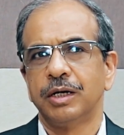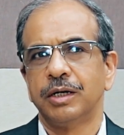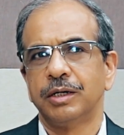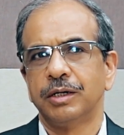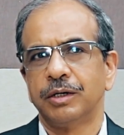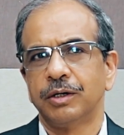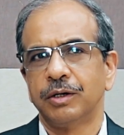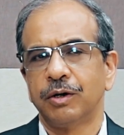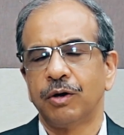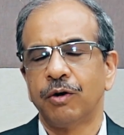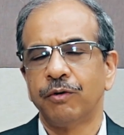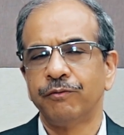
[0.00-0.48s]

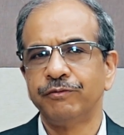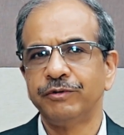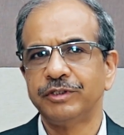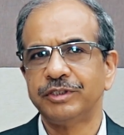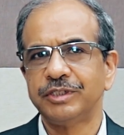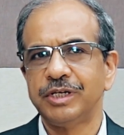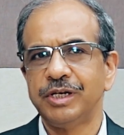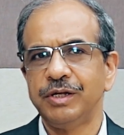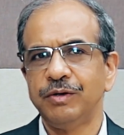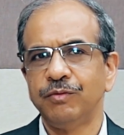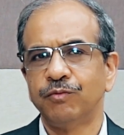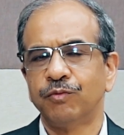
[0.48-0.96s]

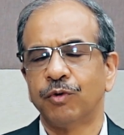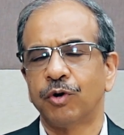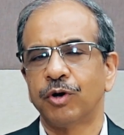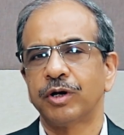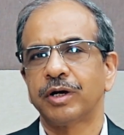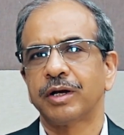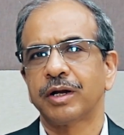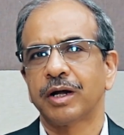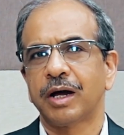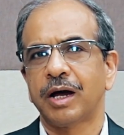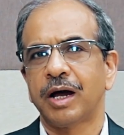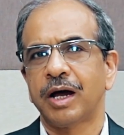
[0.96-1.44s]
Obviously,
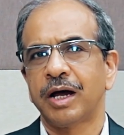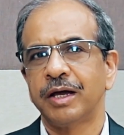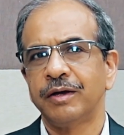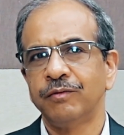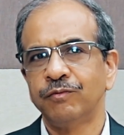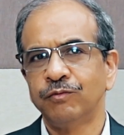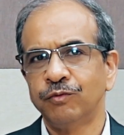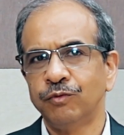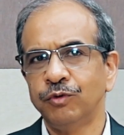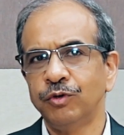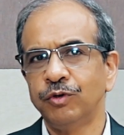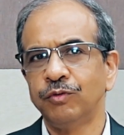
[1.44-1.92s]
what
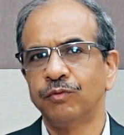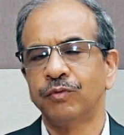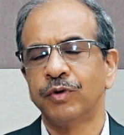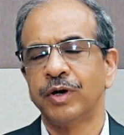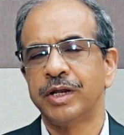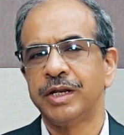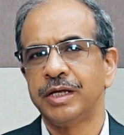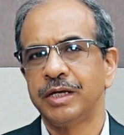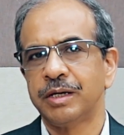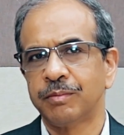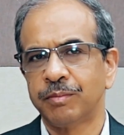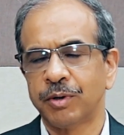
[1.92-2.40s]
I would
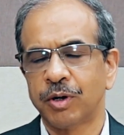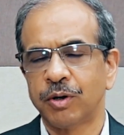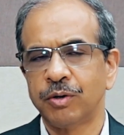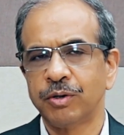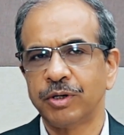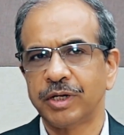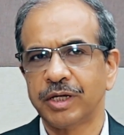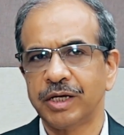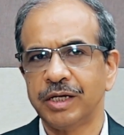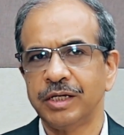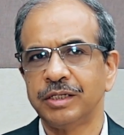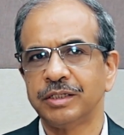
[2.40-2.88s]
worry
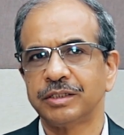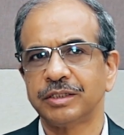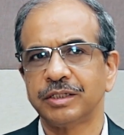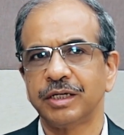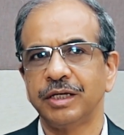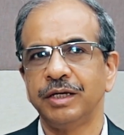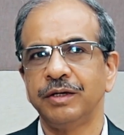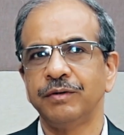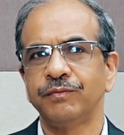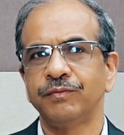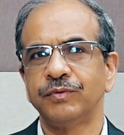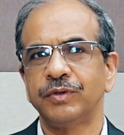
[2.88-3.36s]
about is
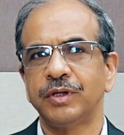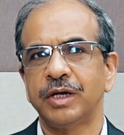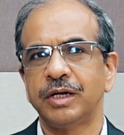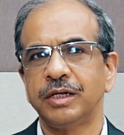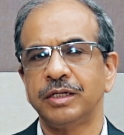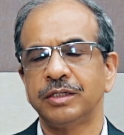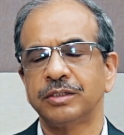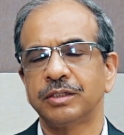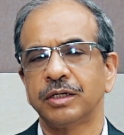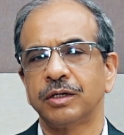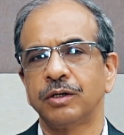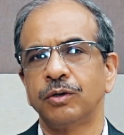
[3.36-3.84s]
if
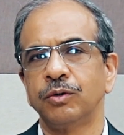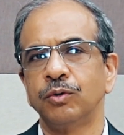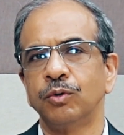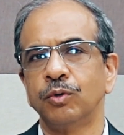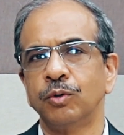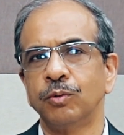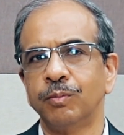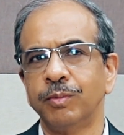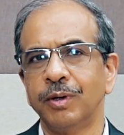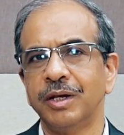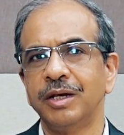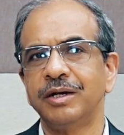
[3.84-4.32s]
there is a
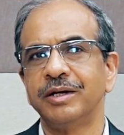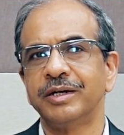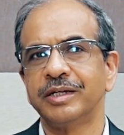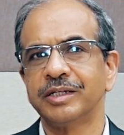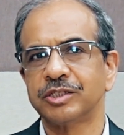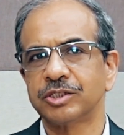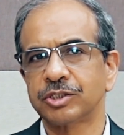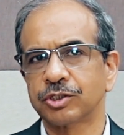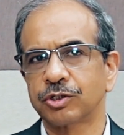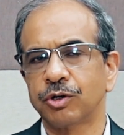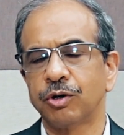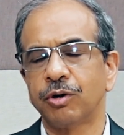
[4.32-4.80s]
global
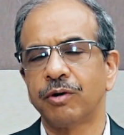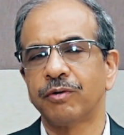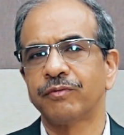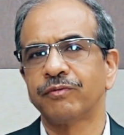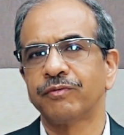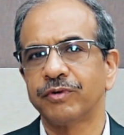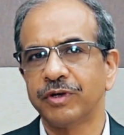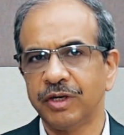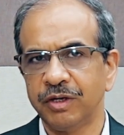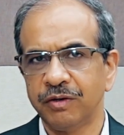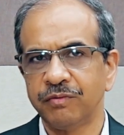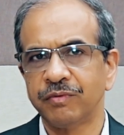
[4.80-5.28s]

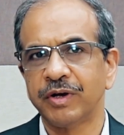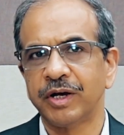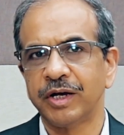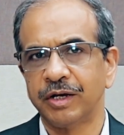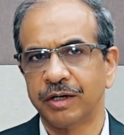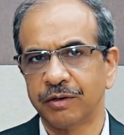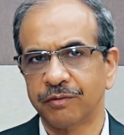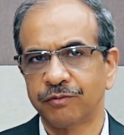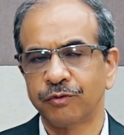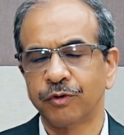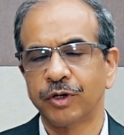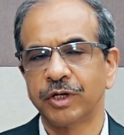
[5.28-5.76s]
risk-off
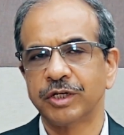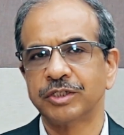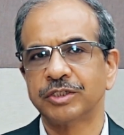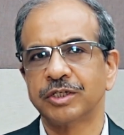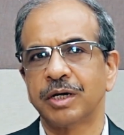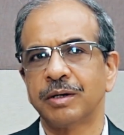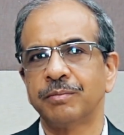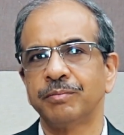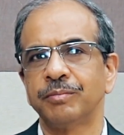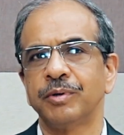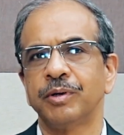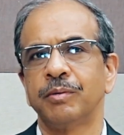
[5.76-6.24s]
event, for
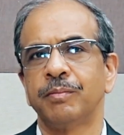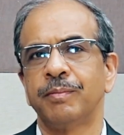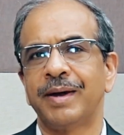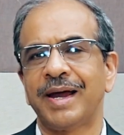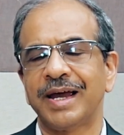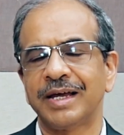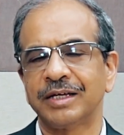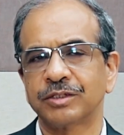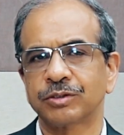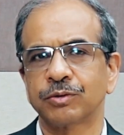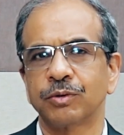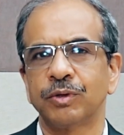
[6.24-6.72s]
example,
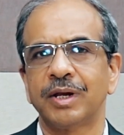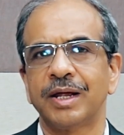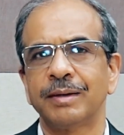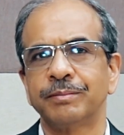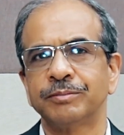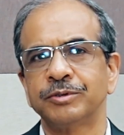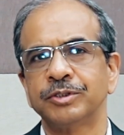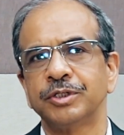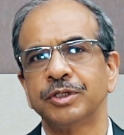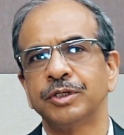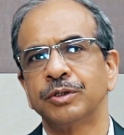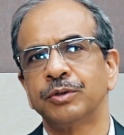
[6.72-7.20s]
banks
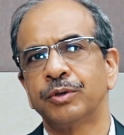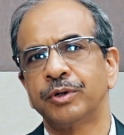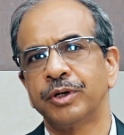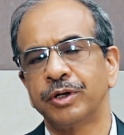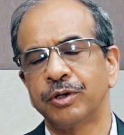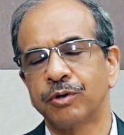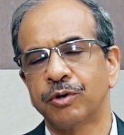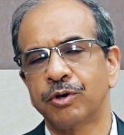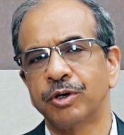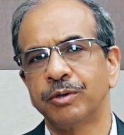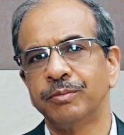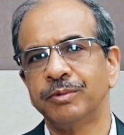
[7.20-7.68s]
collapsing or
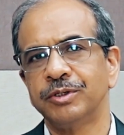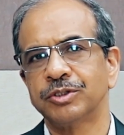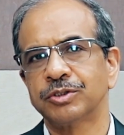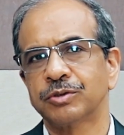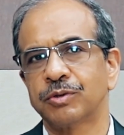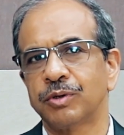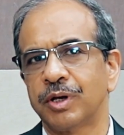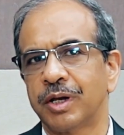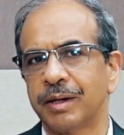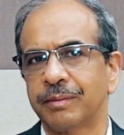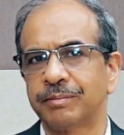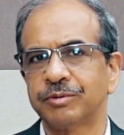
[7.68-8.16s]

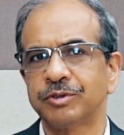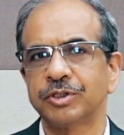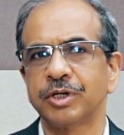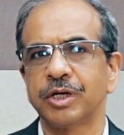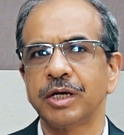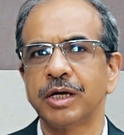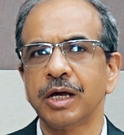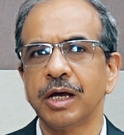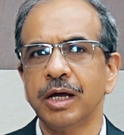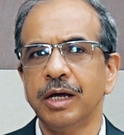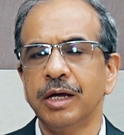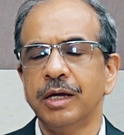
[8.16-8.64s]
economies
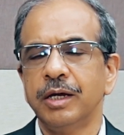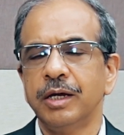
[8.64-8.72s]
collapsing,